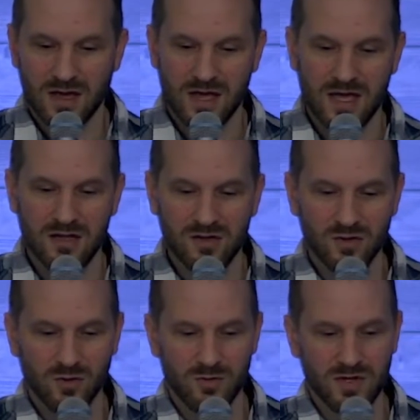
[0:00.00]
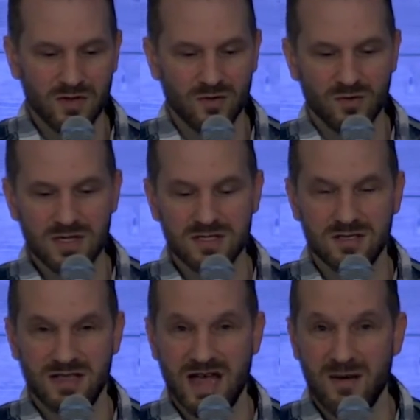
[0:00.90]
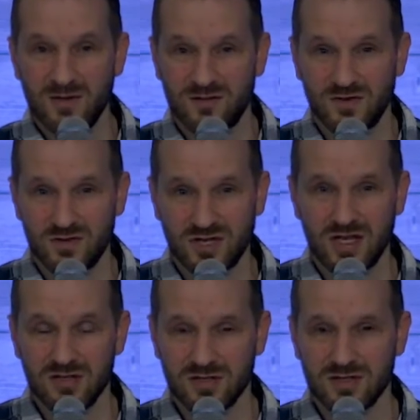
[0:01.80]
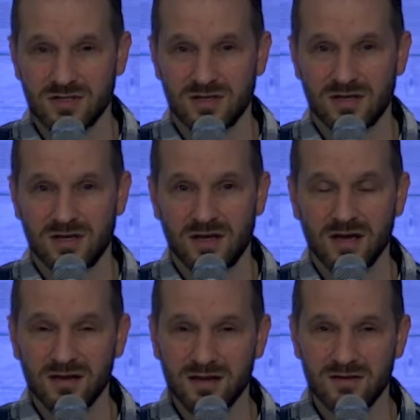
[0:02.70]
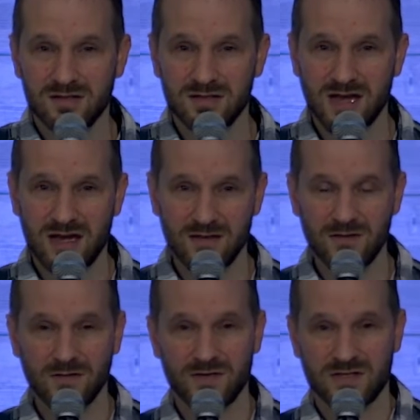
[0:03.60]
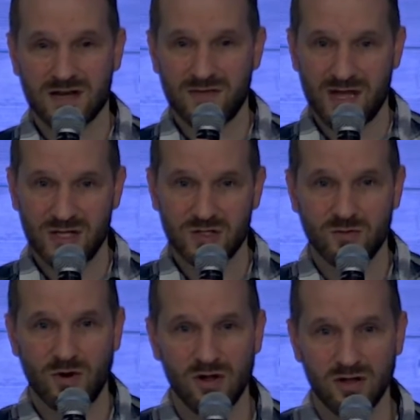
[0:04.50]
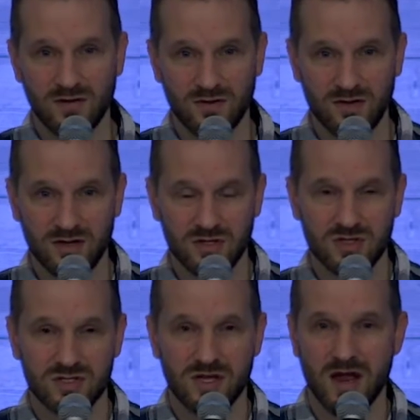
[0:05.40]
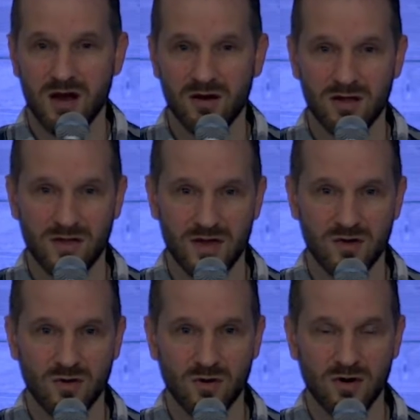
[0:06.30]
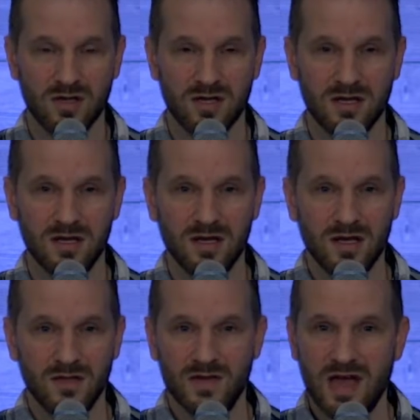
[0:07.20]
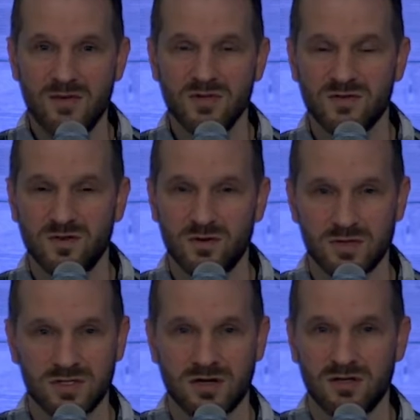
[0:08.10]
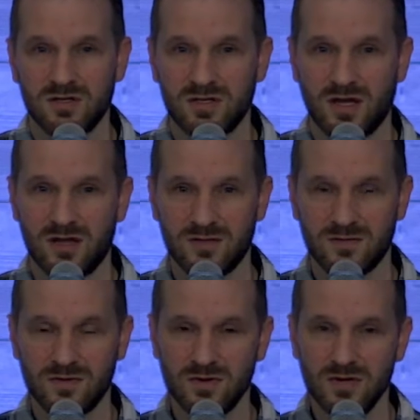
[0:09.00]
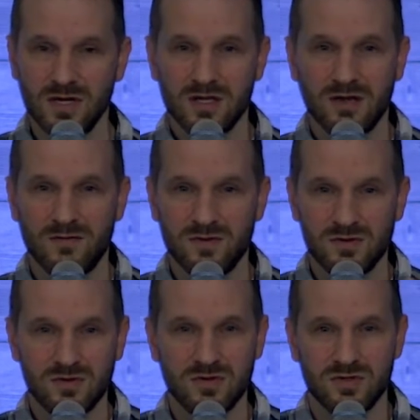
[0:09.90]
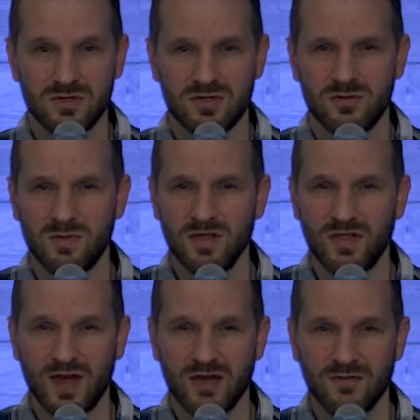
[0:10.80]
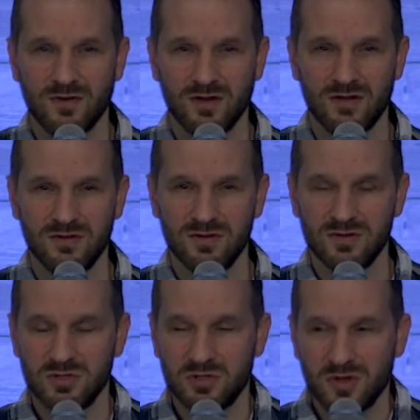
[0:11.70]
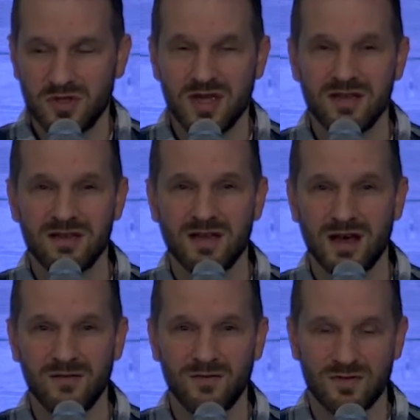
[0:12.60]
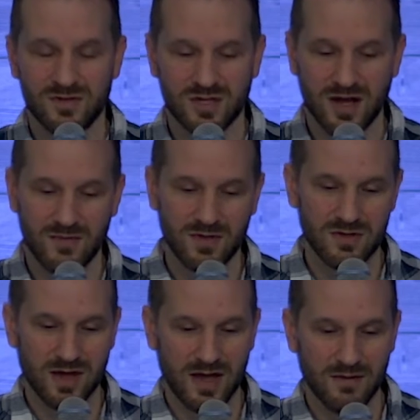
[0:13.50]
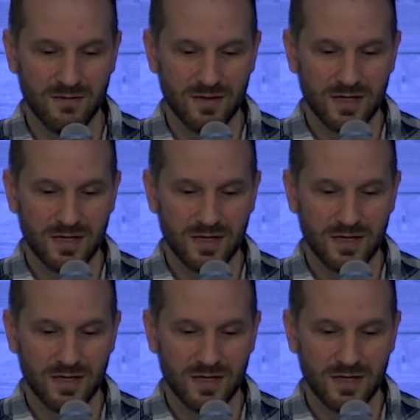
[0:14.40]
And you will be the reason the atmosphere changes. I guarantee that. Even if it's on that small level and it's just the area that you're working in, the atmosphere will start to change if you if you choose just to be thankful and thanking God for the job that you have.